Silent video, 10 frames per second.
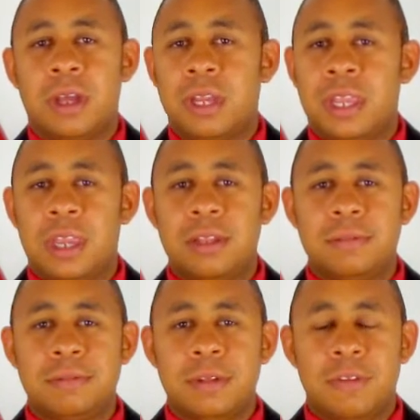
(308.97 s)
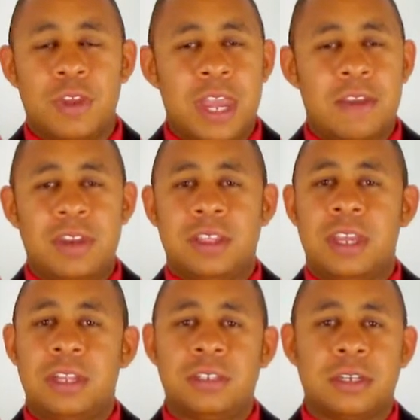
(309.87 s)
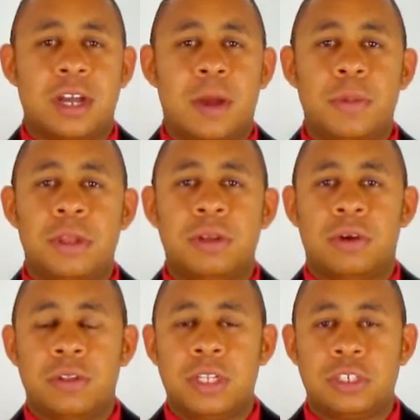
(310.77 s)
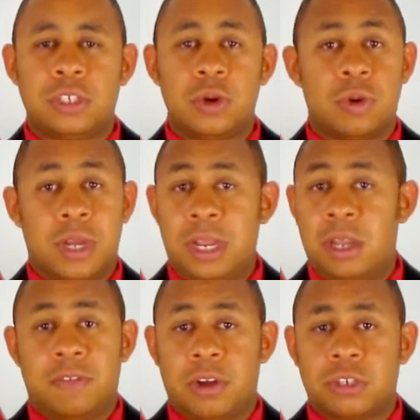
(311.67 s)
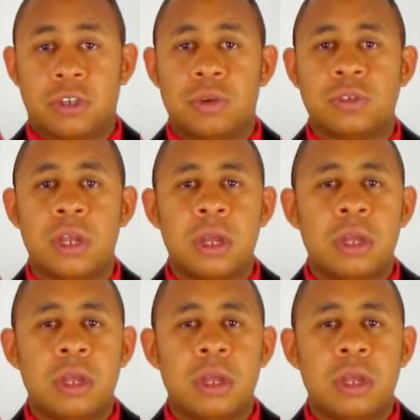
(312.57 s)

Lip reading: Again, if you have anything to comment on this show or any of our shows,